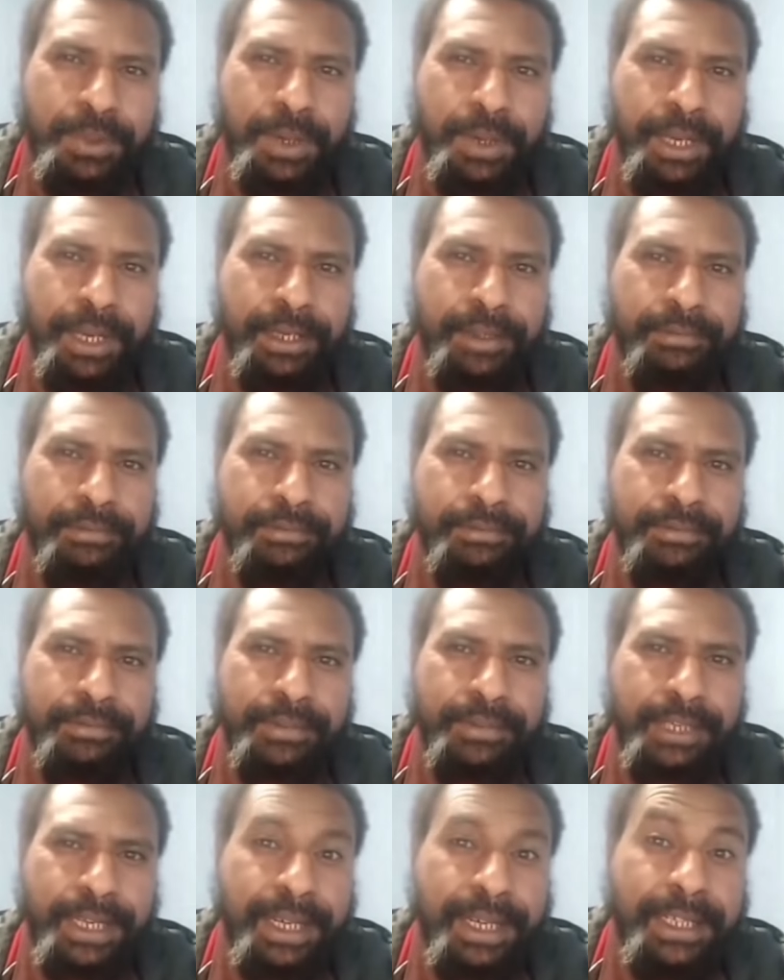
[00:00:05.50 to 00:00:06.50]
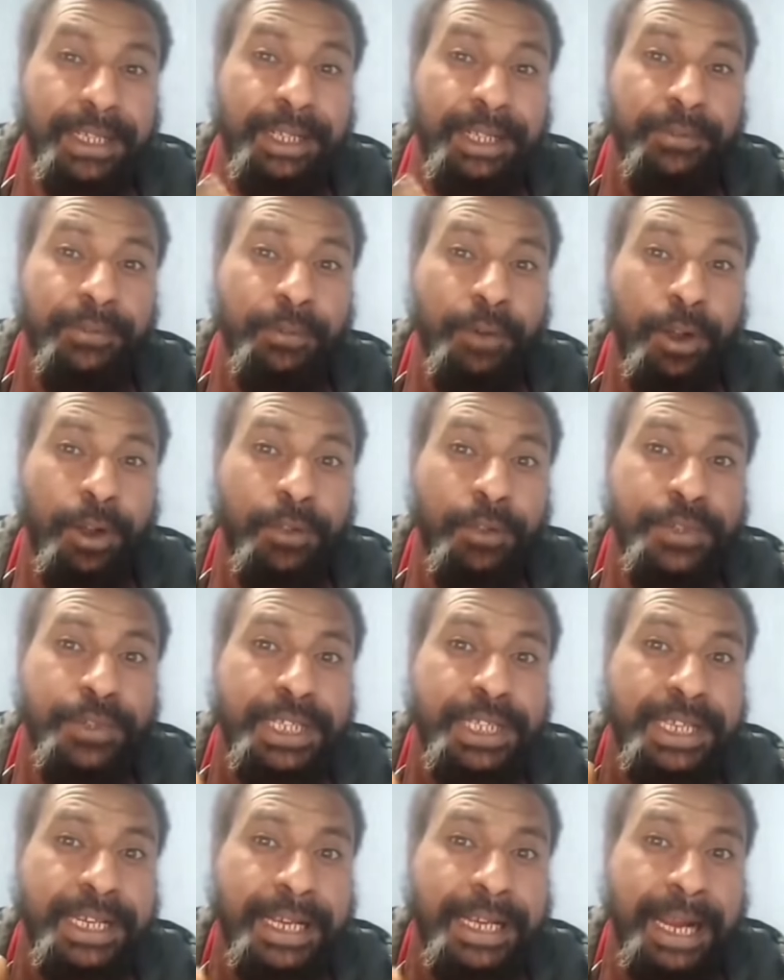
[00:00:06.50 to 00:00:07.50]
one, and it
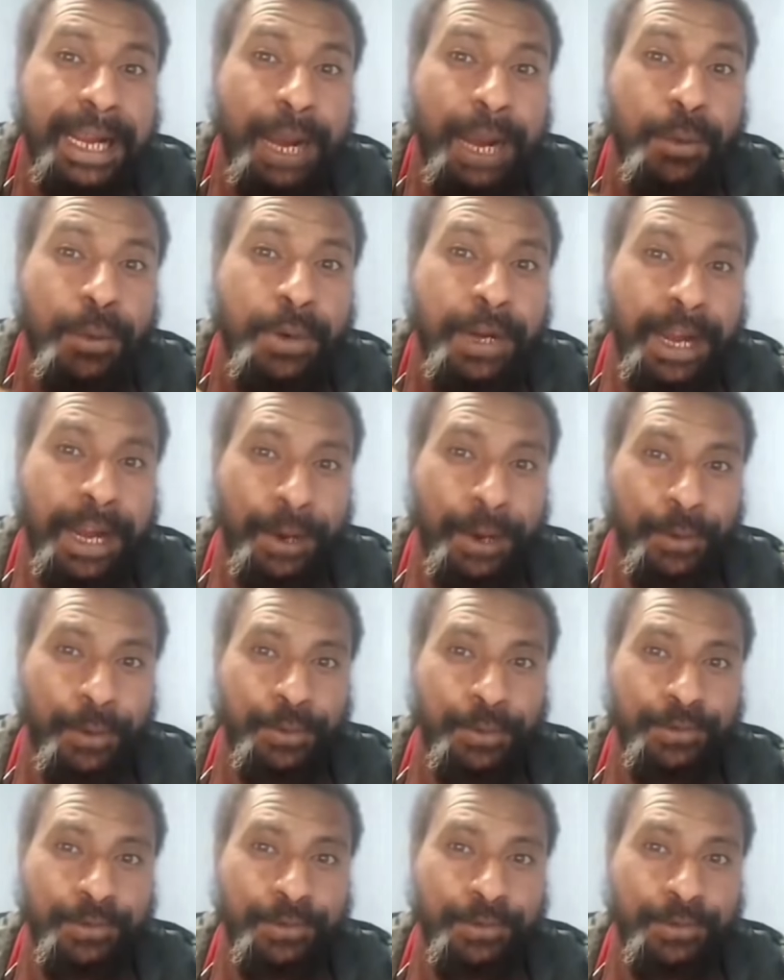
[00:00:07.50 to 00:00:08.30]
involves cow cow.